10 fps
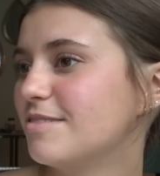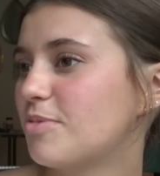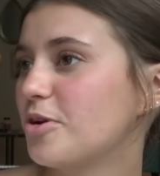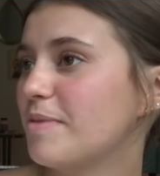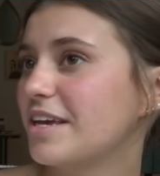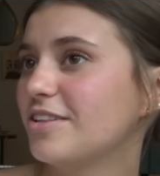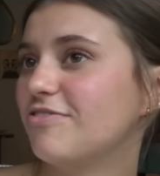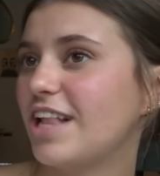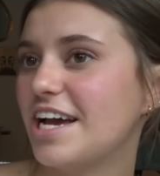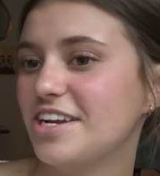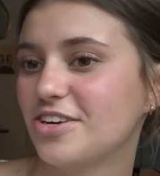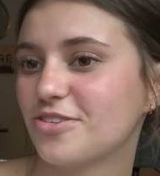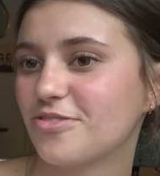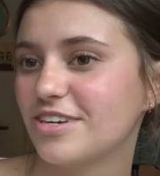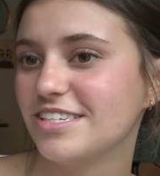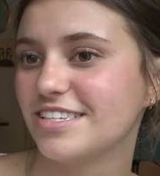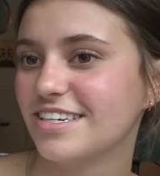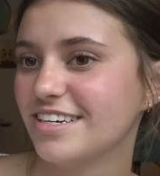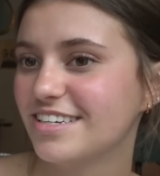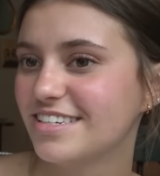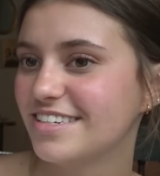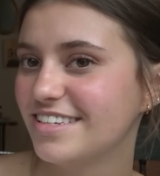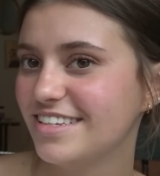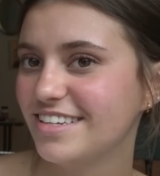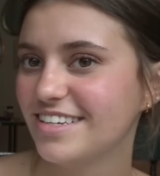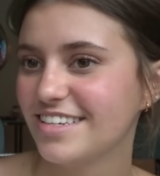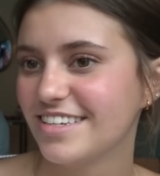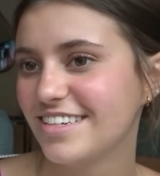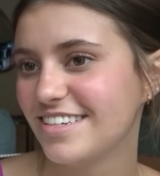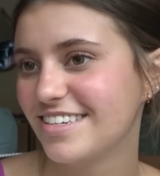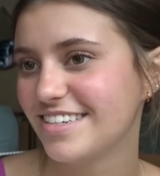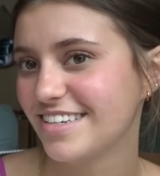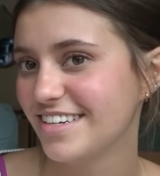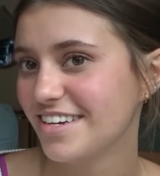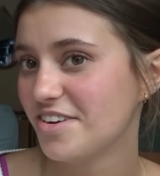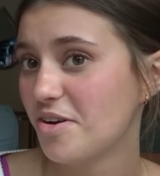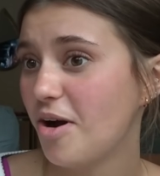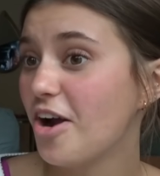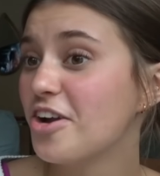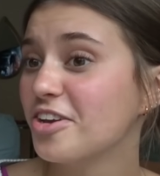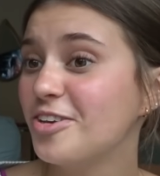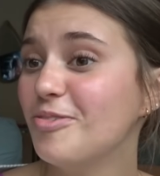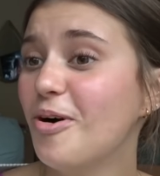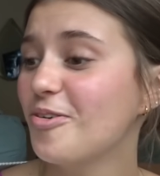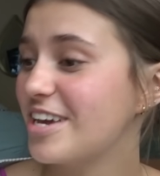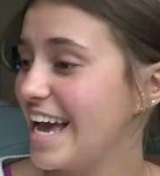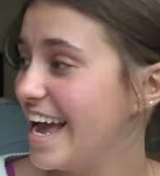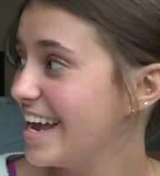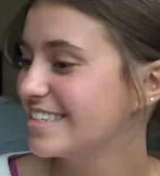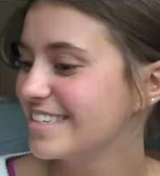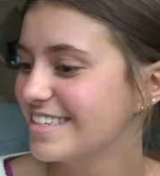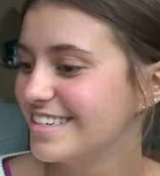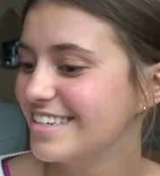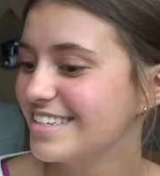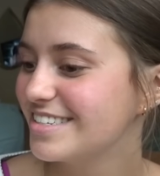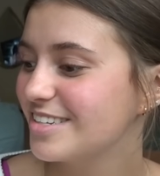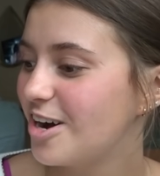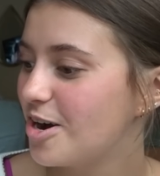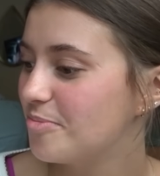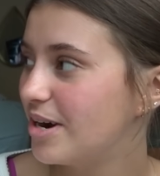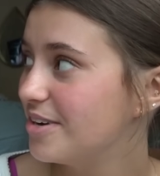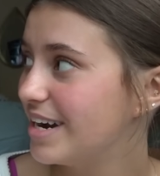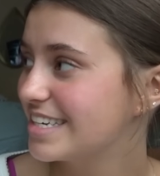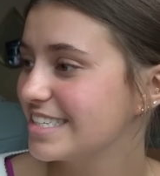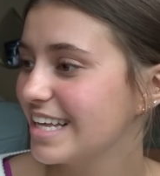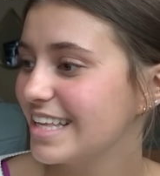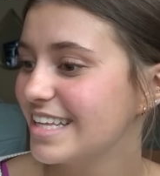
Bro, you're making the fly in here go crazy. Are you okay? Stop, why are you acting like